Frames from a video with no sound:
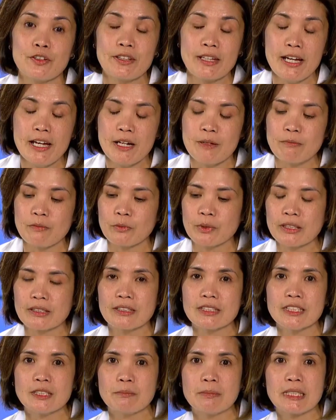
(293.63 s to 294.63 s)
them, what
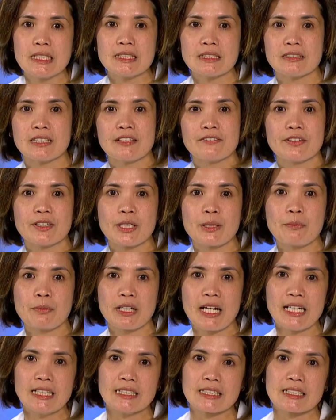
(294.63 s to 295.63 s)
this means in everyday
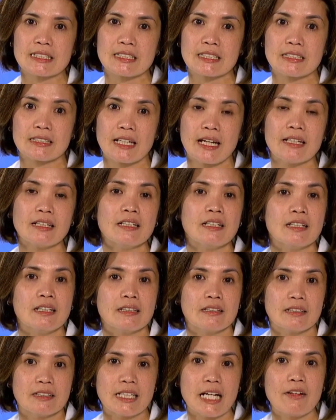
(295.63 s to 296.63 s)
practice is that
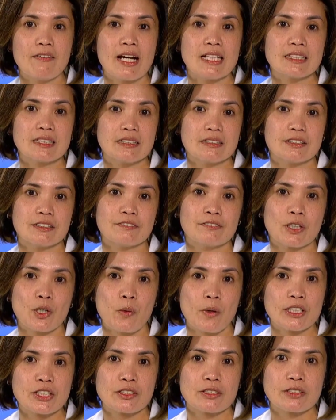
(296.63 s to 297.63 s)
they're now asking different
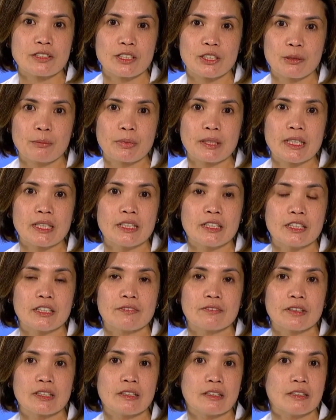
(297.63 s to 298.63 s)
questions at the beginning
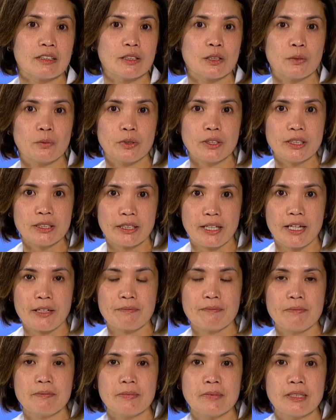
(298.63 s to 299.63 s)
of the clinical
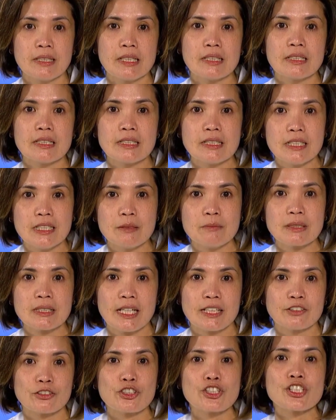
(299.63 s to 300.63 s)
workday. And the teams
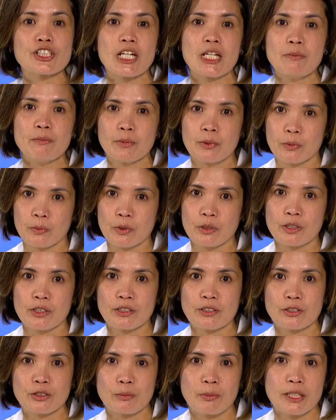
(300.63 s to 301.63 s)
get to shape the
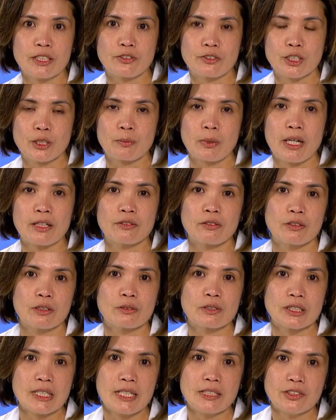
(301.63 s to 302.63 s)
work to best respond to
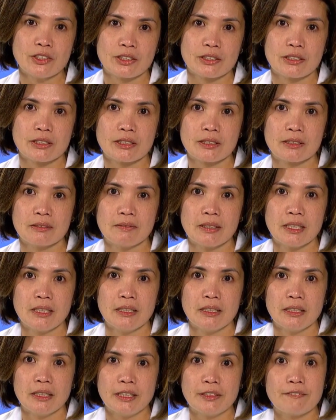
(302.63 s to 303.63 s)
those answers.
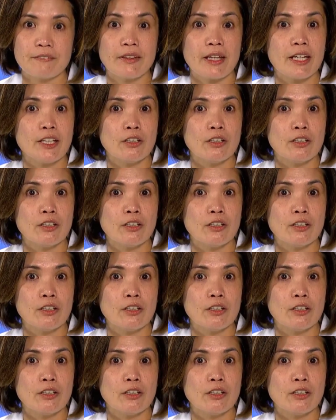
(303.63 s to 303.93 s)
If they